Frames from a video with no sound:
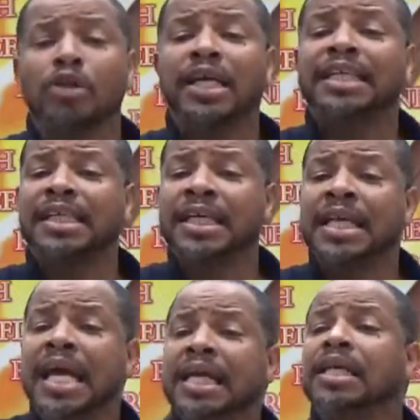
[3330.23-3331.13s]
those that's in
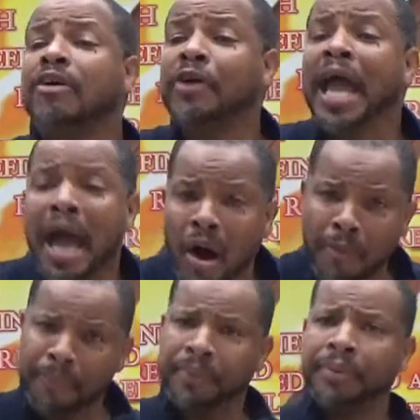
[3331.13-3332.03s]
need of
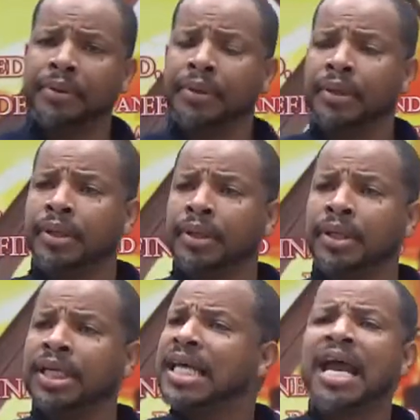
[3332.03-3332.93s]
help.
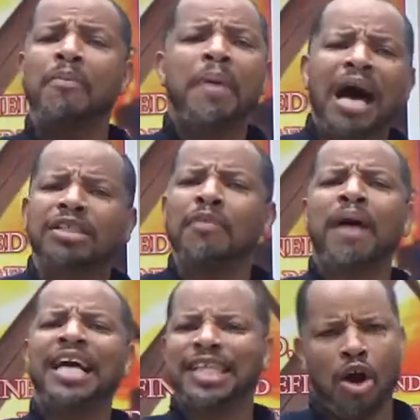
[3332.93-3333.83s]
This ain't about
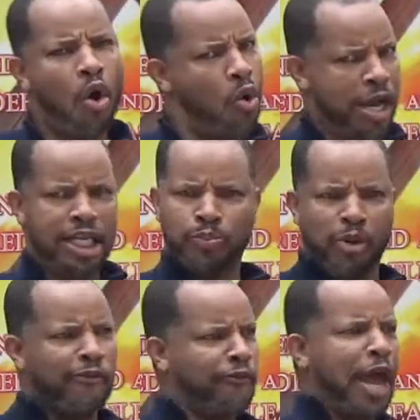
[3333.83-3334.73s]
somebody that, oh, he's
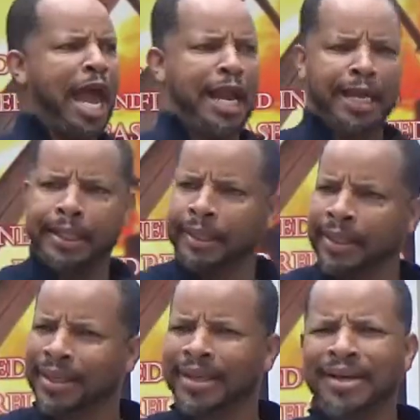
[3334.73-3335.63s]
perfect.
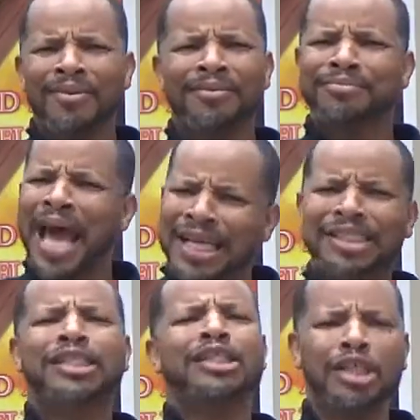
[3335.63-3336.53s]

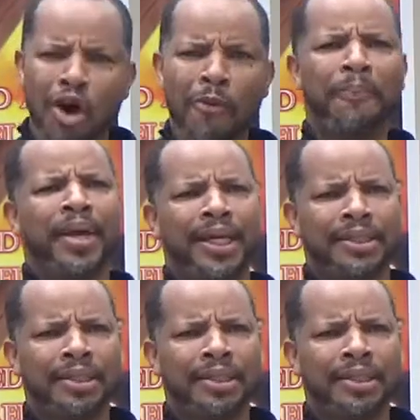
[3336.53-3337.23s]
That's stupid.